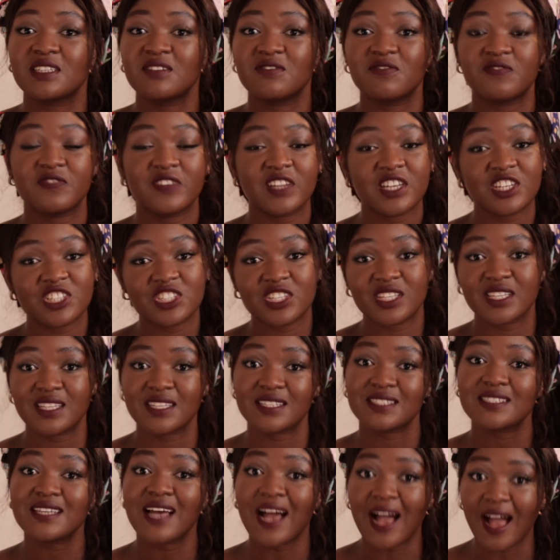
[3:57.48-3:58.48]

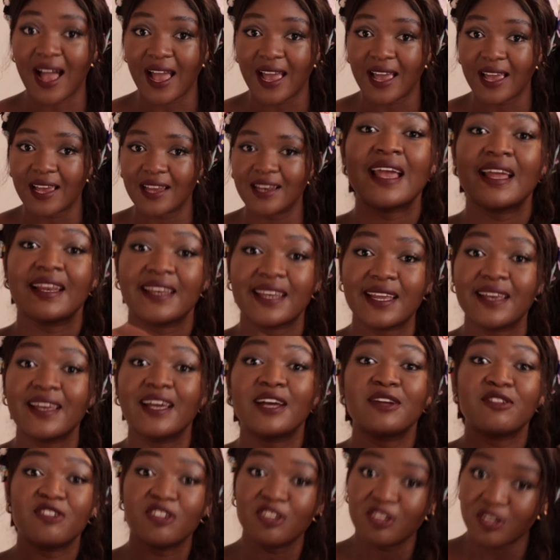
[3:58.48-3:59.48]
inflation is high, then
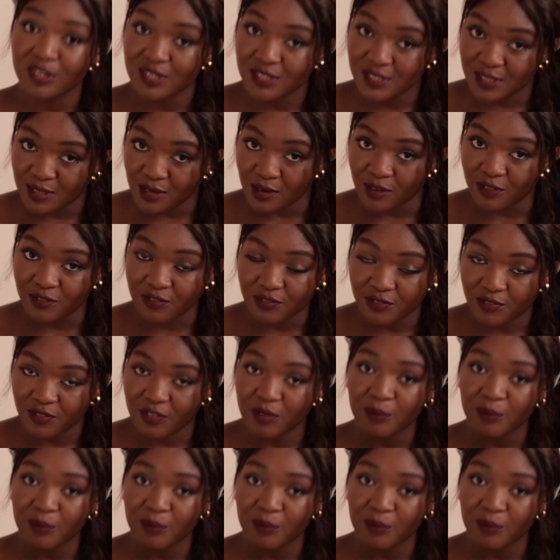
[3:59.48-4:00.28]
you're doing yourself,